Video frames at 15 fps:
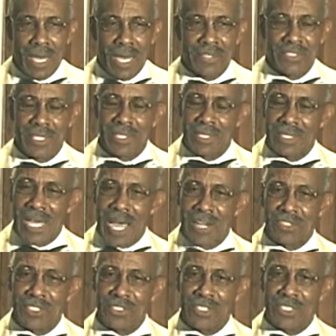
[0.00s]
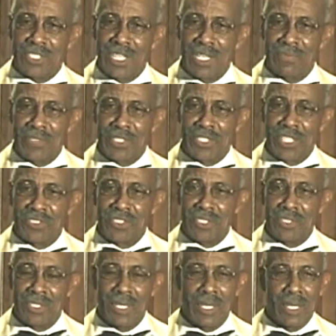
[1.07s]
I said, "The doctors, the team
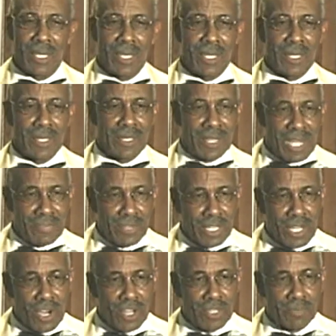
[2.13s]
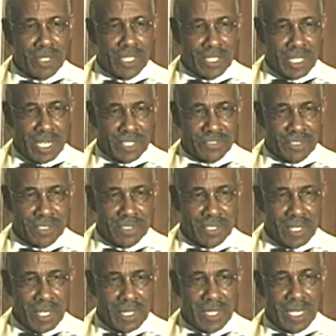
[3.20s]
physicians, never called them concussions.
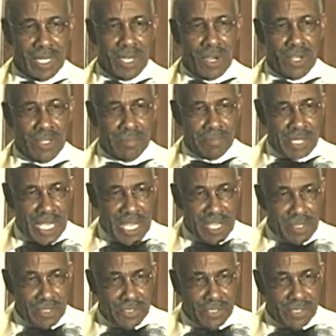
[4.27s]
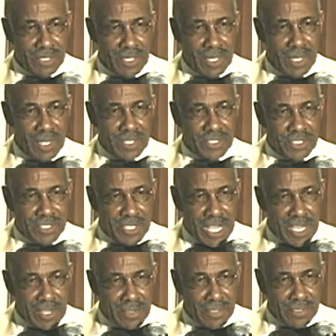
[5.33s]
They called them dingers,
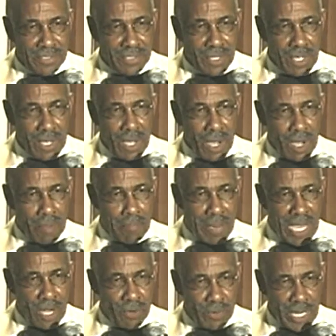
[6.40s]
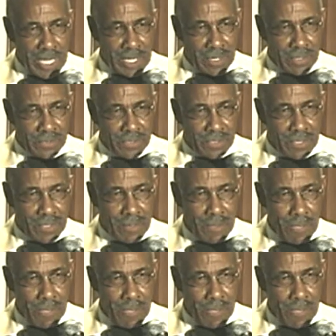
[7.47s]
stingers, or bell ringers."